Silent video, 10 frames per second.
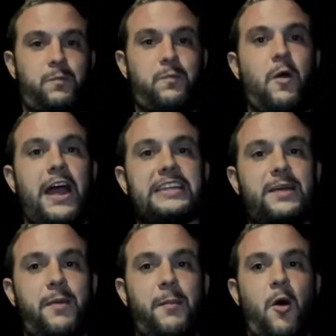we're at
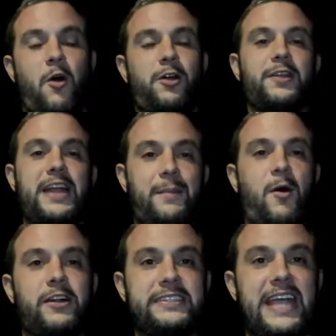the memorial, and I'm
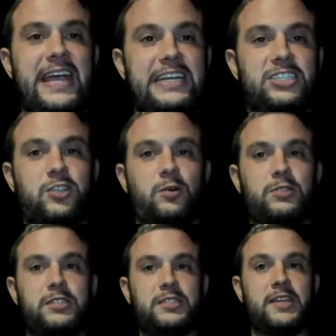on Danny's
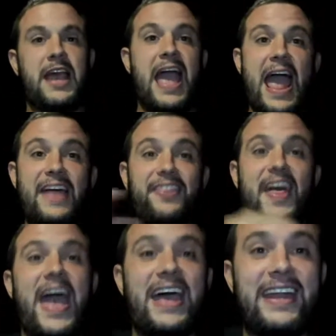shoulders. And
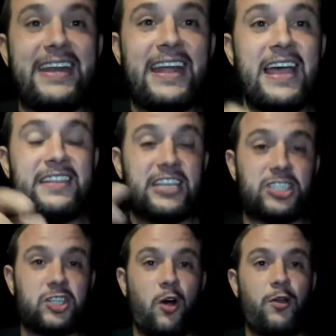then the
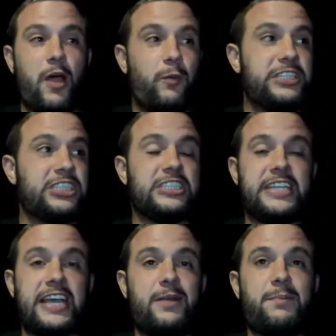show that we just
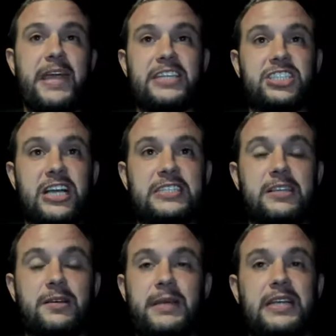did in
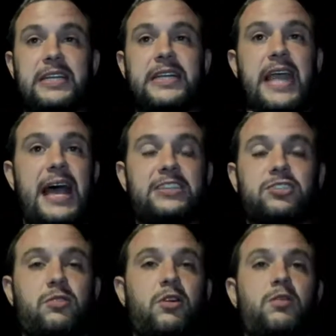Manchester, me,
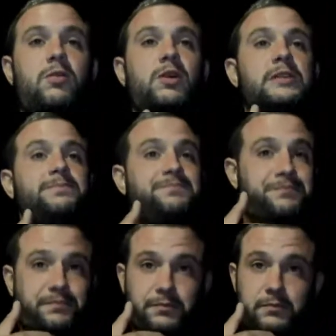Diastro,
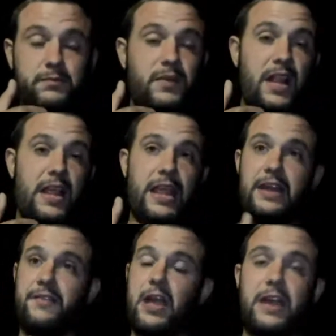and
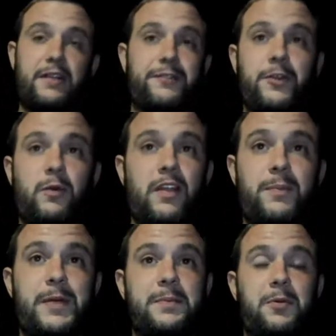a few other
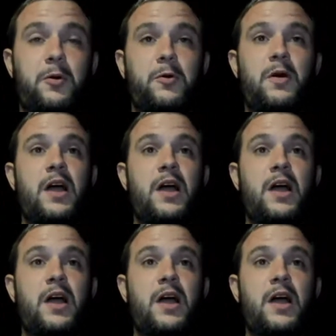people,